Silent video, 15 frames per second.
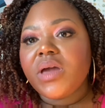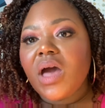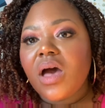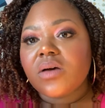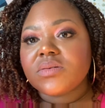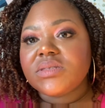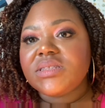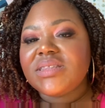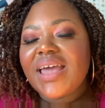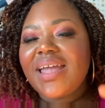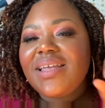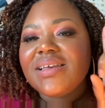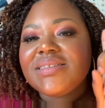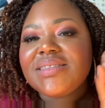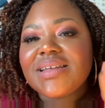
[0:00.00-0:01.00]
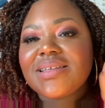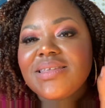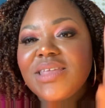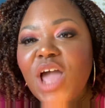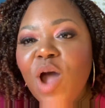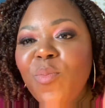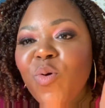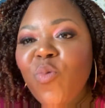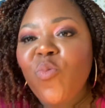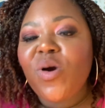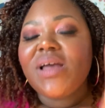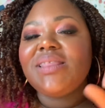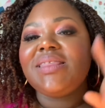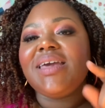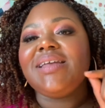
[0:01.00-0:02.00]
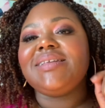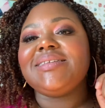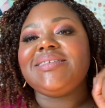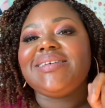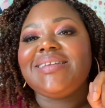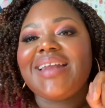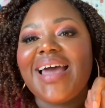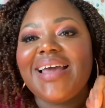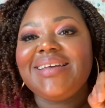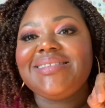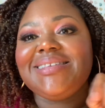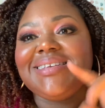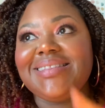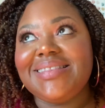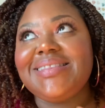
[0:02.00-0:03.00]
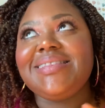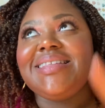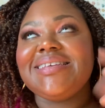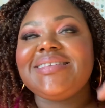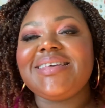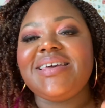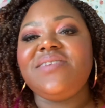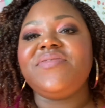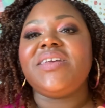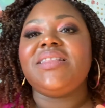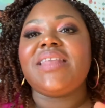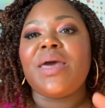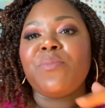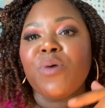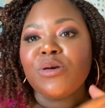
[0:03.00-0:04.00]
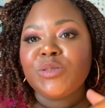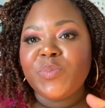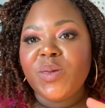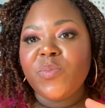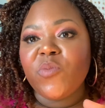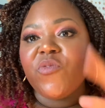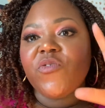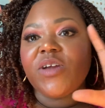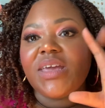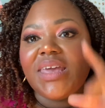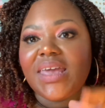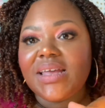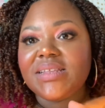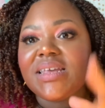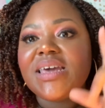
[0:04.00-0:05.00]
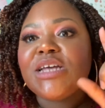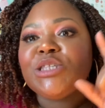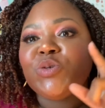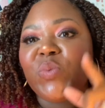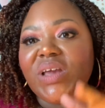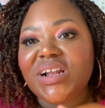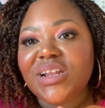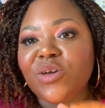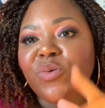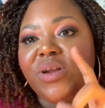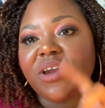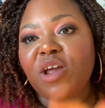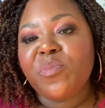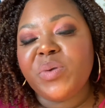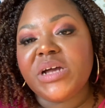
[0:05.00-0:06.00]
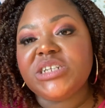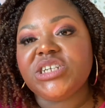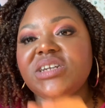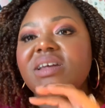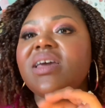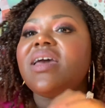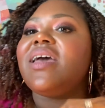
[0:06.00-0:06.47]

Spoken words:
costs. That is the number one thing to this evening that most people forget to include in their budget.